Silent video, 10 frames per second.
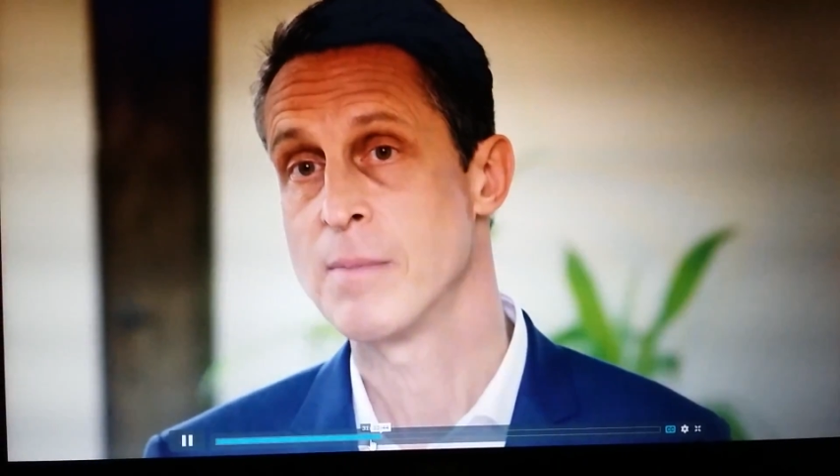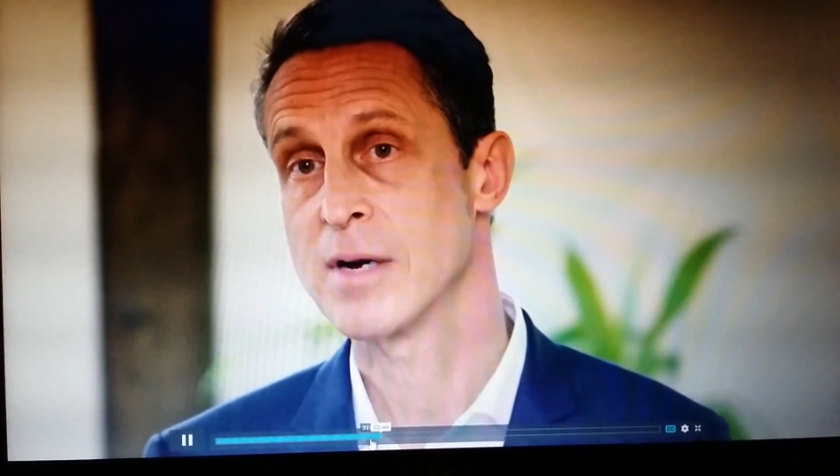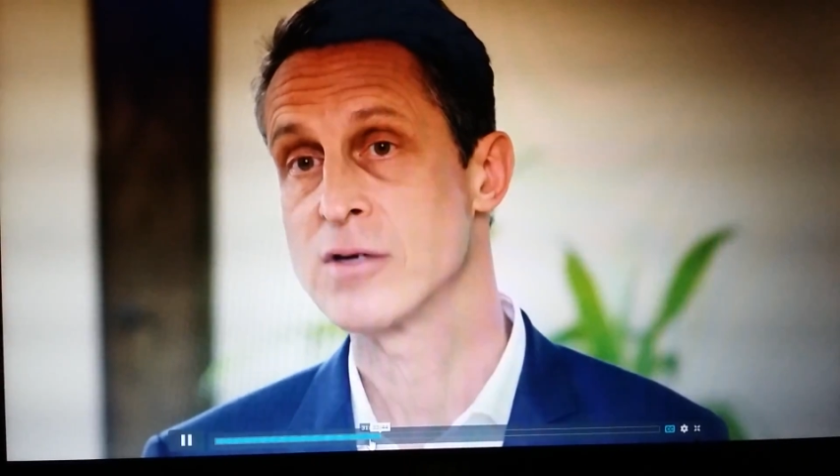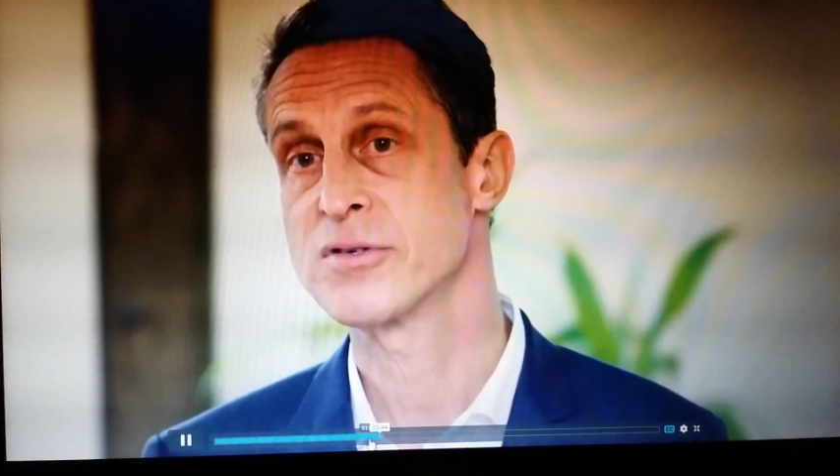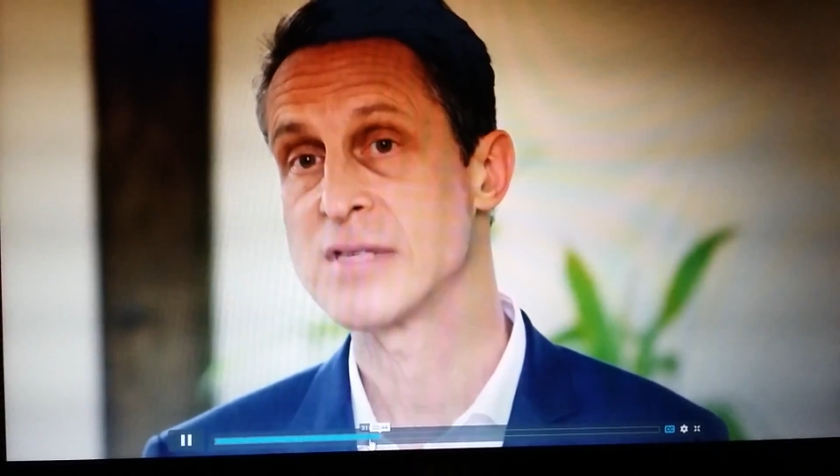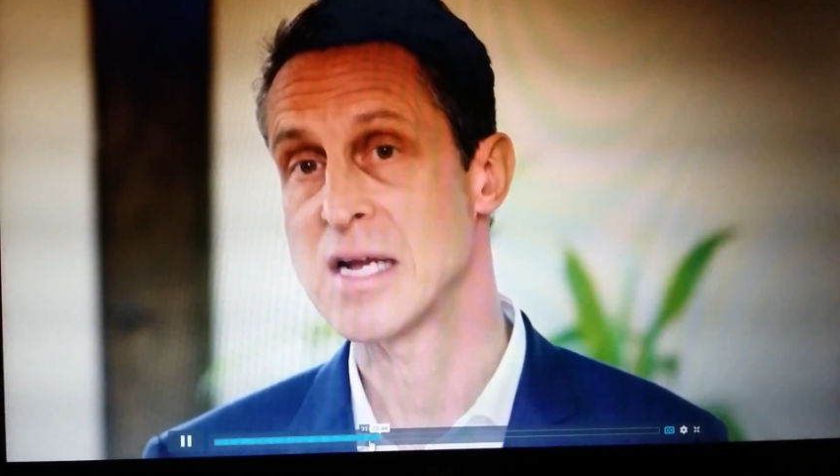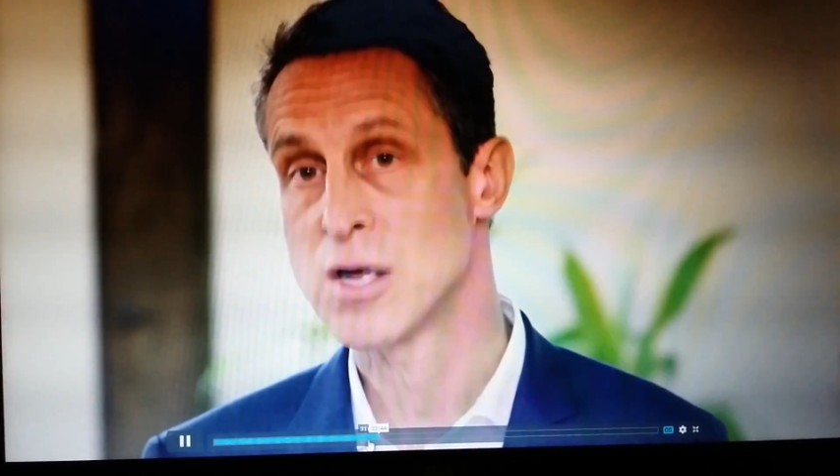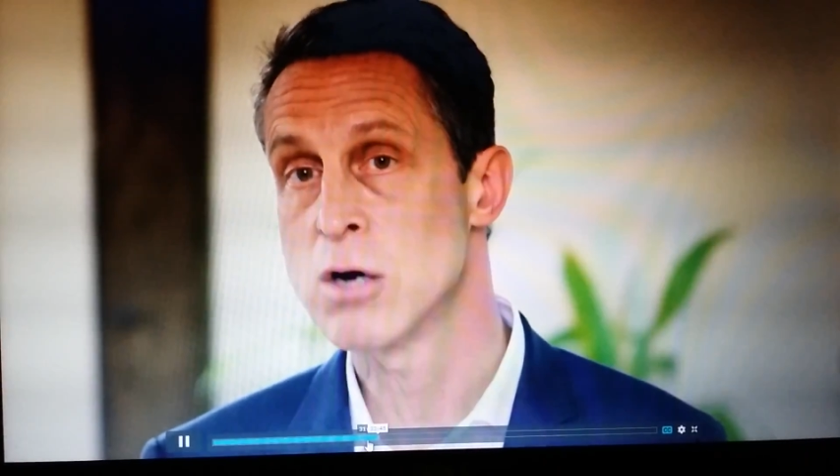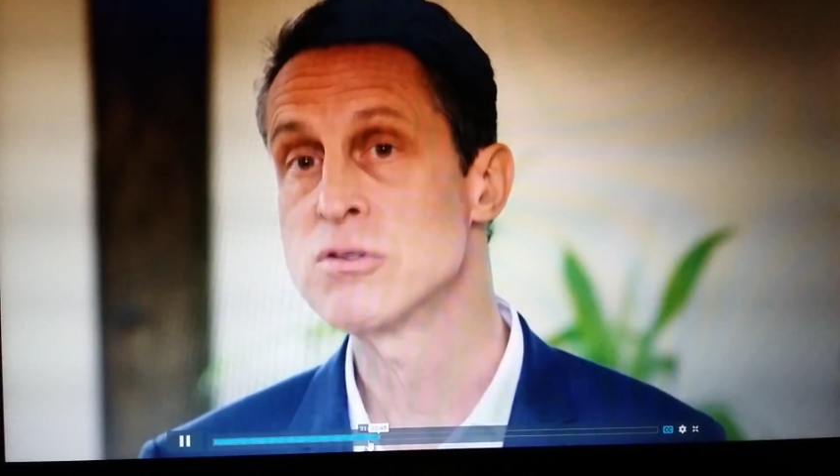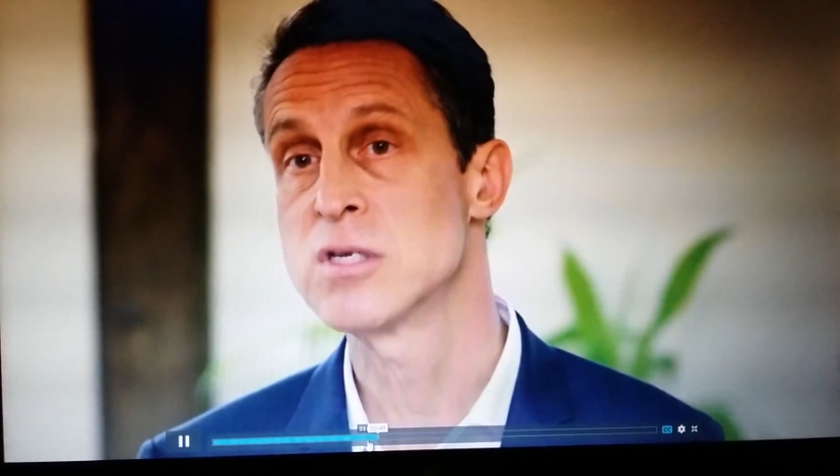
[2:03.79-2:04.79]
but also
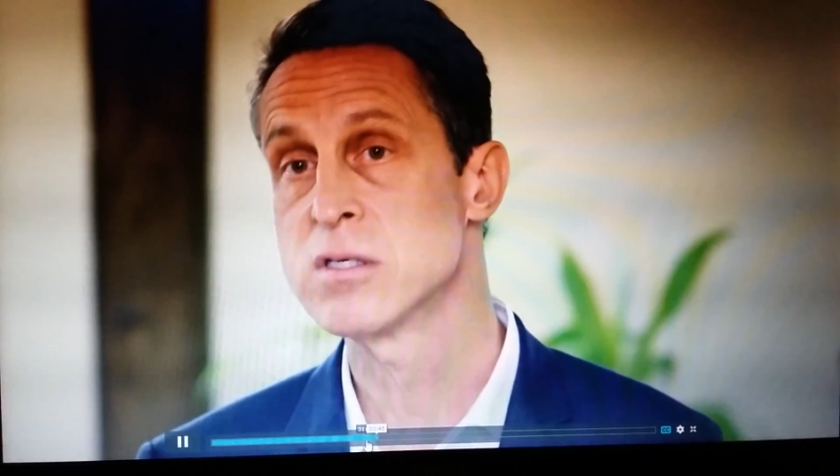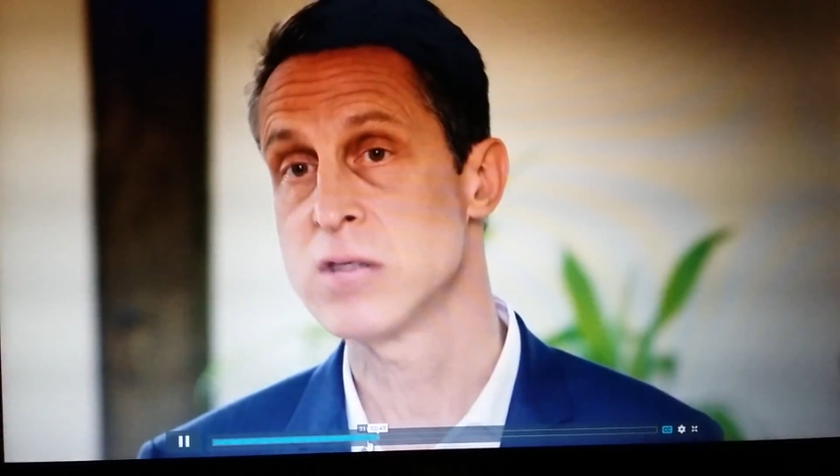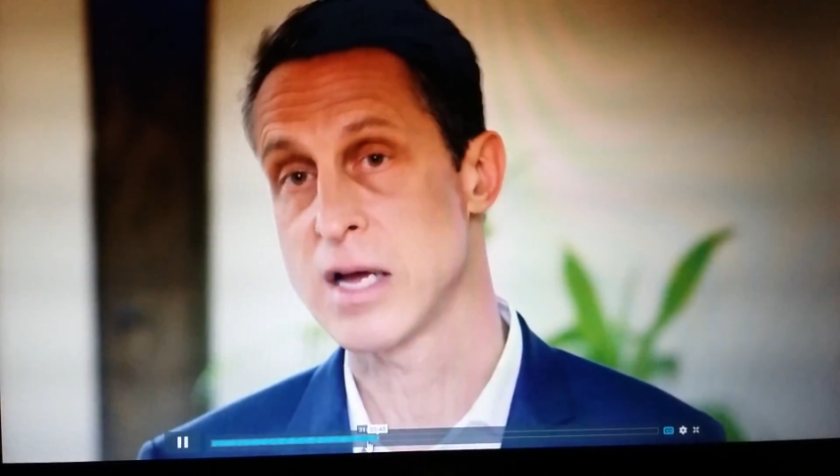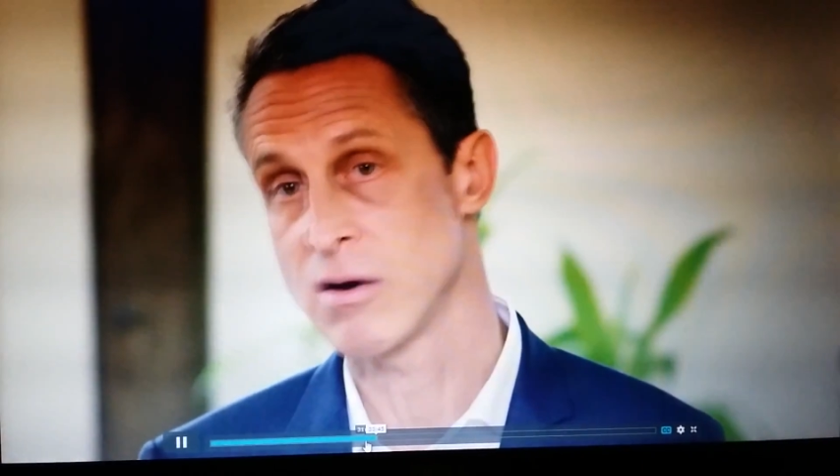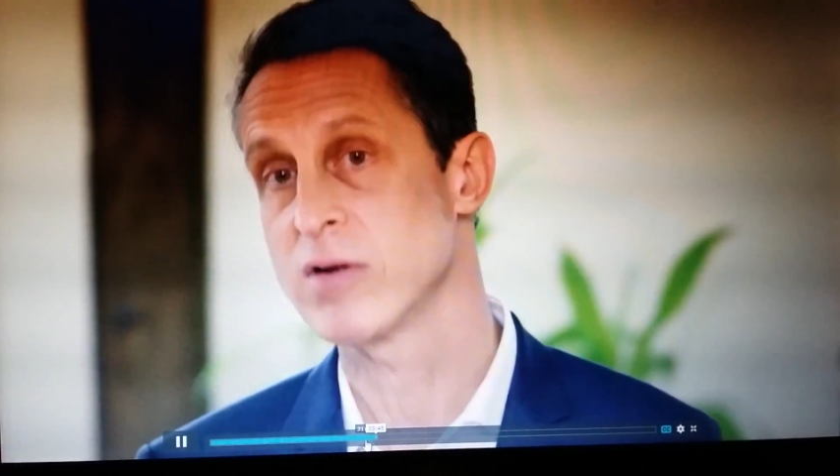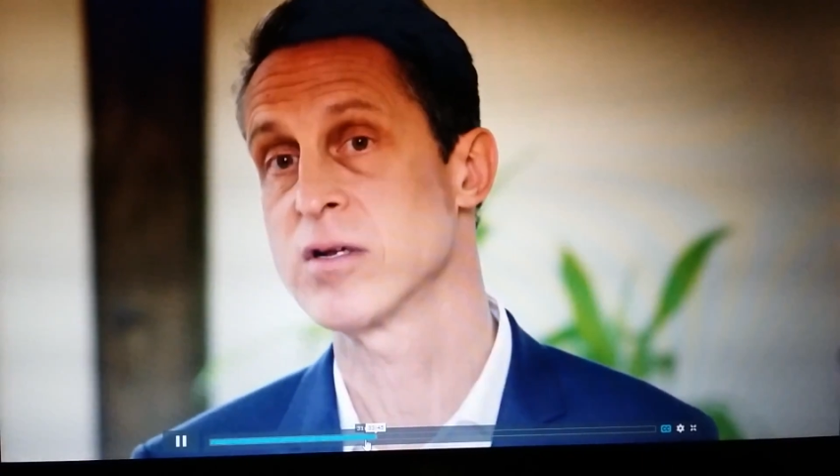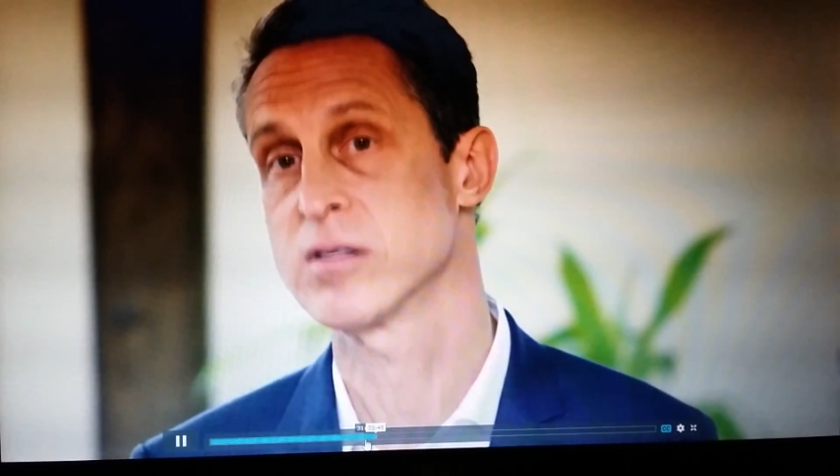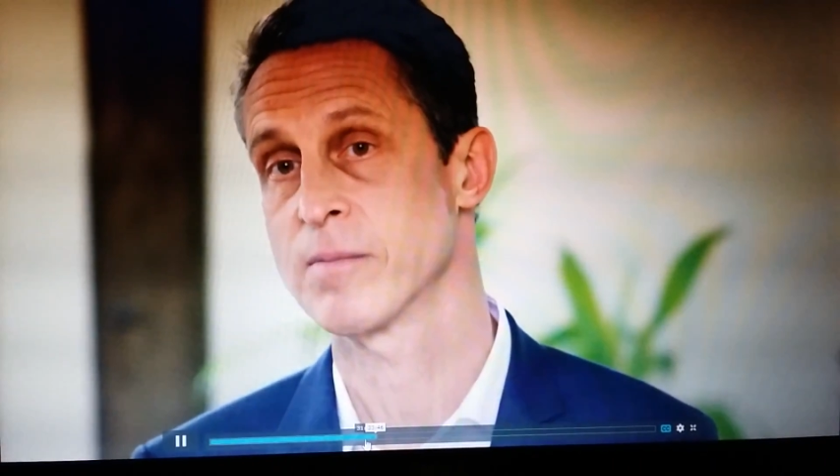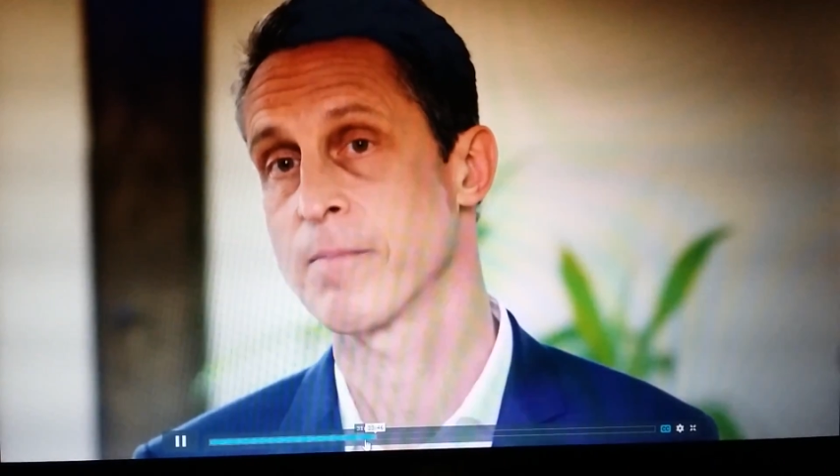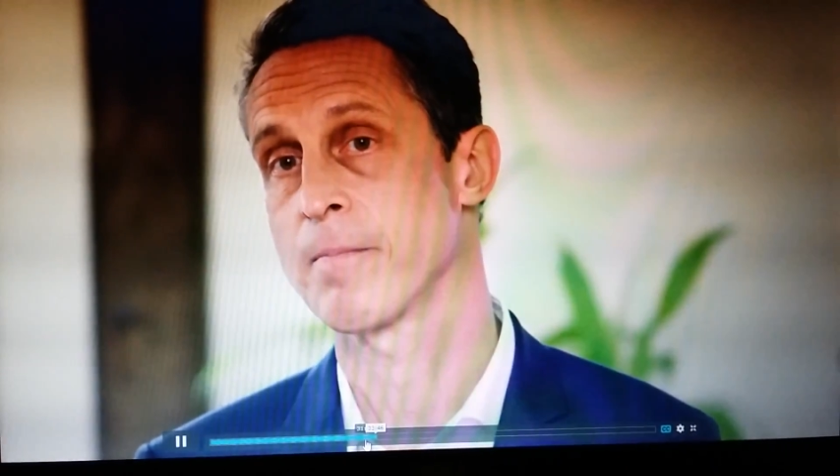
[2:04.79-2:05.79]
psychosis and
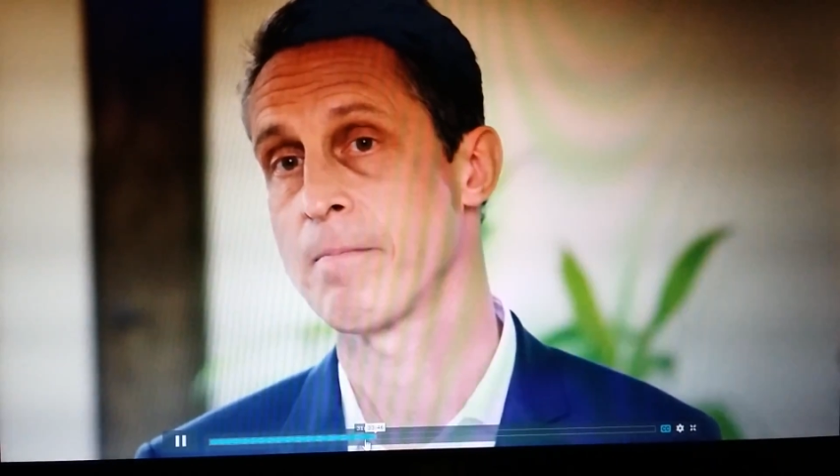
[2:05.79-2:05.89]
autism.